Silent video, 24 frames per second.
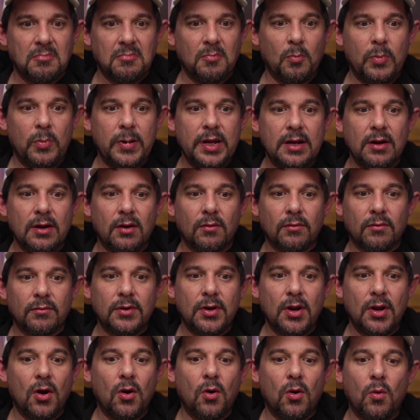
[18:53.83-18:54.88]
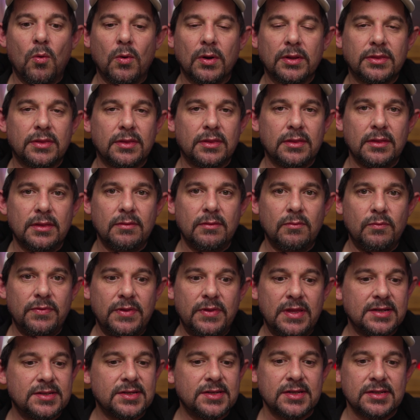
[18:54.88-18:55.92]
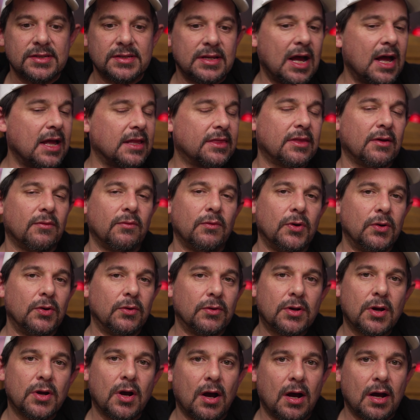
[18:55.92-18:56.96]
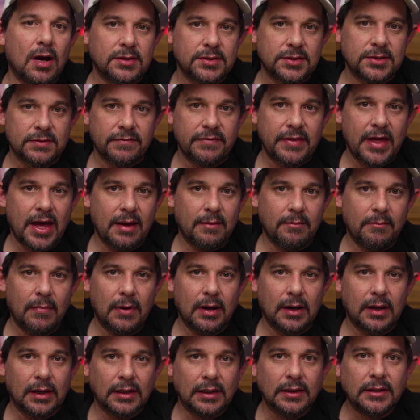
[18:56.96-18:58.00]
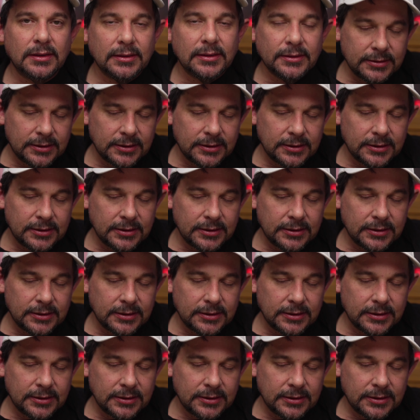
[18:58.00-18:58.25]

we don't know what, this is not the root cause of that bug.